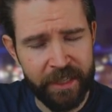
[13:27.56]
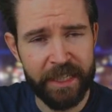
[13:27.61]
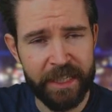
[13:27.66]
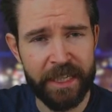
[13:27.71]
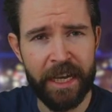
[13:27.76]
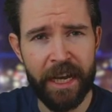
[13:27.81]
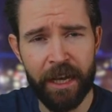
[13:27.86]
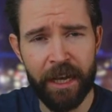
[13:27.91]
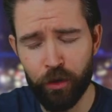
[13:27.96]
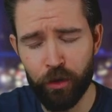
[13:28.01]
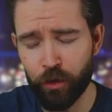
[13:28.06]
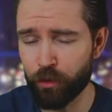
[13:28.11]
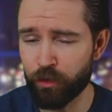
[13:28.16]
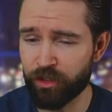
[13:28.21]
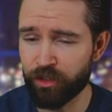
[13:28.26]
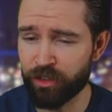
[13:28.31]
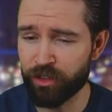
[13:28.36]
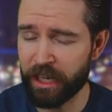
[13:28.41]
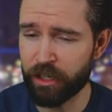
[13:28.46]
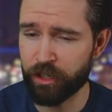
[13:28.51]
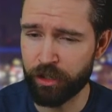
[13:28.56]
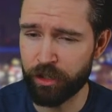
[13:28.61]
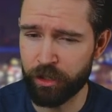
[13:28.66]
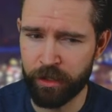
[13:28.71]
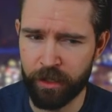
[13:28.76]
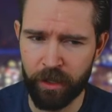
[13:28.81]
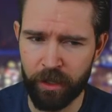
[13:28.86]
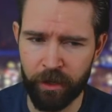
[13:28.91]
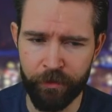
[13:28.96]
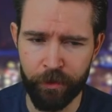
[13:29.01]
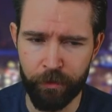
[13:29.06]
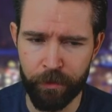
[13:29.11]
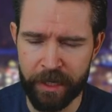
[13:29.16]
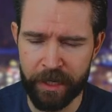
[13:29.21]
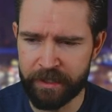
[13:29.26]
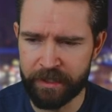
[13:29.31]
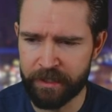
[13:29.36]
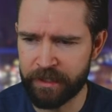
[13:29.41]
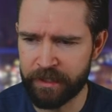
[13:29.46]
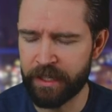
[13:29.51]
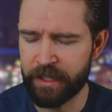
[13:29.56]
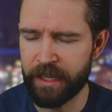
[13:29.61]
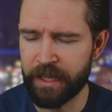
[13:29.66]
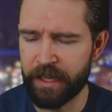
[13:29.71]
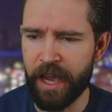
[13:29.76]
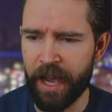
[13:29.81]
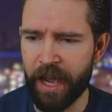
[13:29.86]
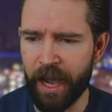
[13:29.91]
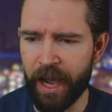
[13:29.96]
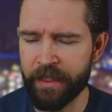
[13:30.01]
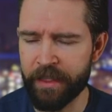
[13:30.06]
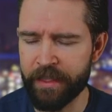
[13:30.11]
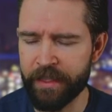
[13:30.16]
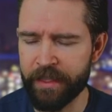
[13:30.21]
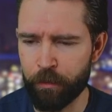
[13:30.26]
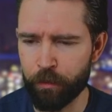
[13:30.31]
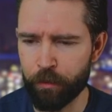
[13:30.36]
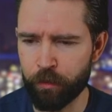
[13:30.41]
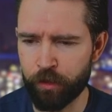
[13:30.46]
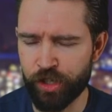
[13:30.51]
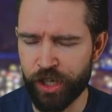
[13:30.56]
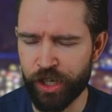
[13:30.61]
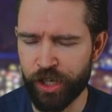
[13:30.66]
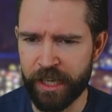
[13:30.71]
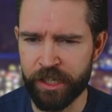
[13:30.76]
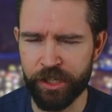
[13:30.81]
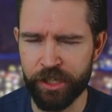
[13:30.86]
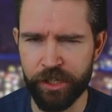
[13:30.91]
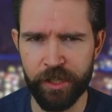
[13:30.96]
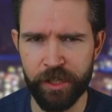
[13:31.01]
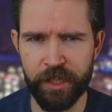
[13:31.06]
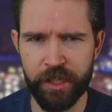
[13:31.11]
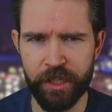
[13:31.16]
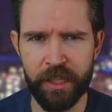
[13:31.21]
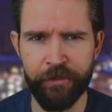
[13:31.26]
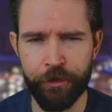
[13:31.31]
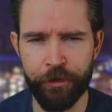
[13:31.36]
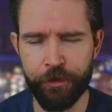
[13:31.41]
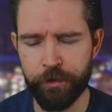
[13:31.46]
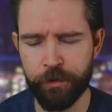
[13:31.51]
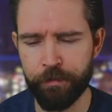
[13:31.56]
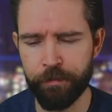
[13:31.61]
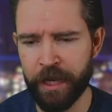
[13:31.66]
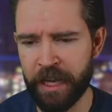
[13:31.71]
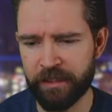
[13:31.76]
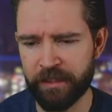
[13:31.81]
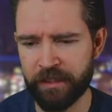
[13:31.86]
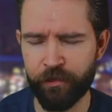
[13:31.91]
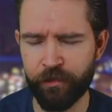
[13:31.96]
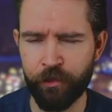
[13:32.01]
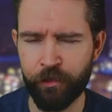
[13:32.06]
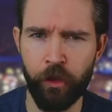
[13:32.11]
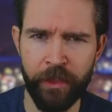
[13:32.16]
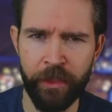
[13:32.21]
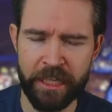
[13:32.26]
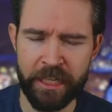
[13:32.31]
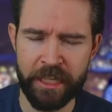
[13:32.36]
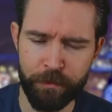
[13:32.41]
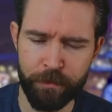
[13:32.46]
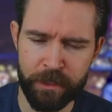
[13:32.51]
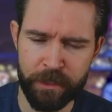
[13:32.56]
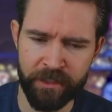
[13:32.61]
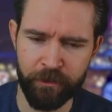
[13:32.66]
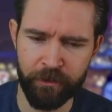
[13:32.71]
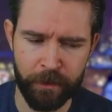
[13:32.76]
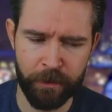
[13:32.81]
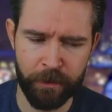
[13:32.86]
car code section of the race, and that will change the fusion parts for that specific